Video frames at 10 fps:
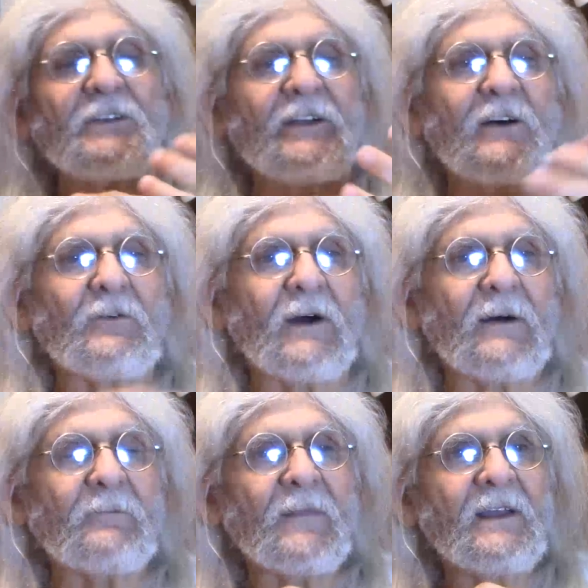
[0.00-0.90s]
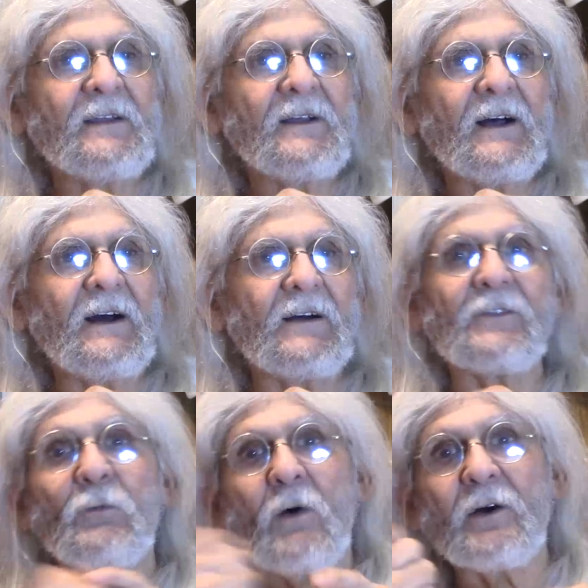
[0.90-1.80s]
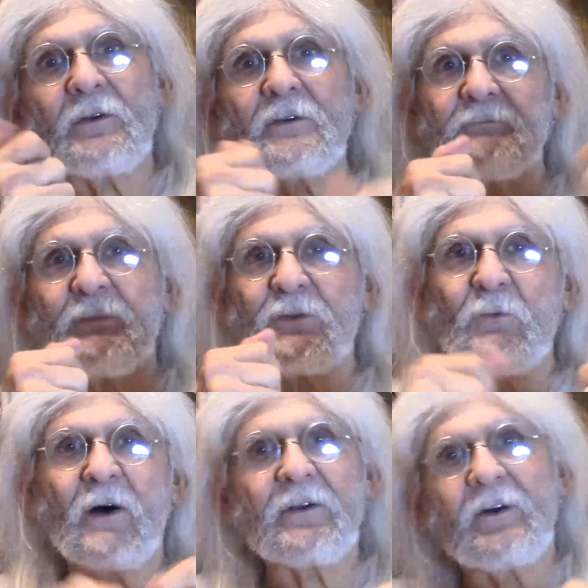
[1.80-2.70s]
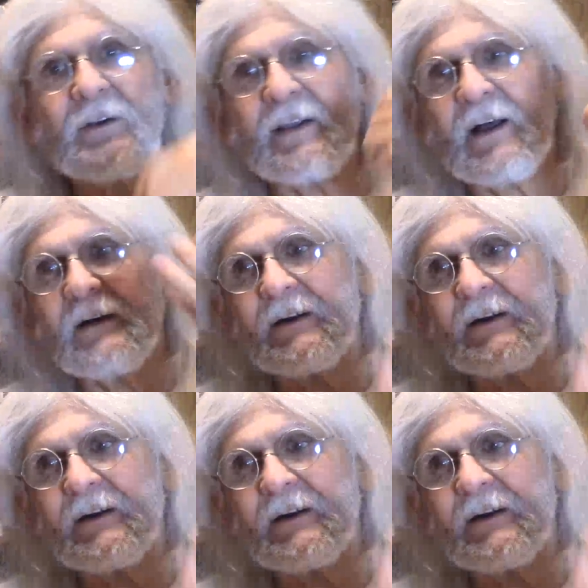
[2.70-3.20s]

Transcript: you know, the water, put the water on it.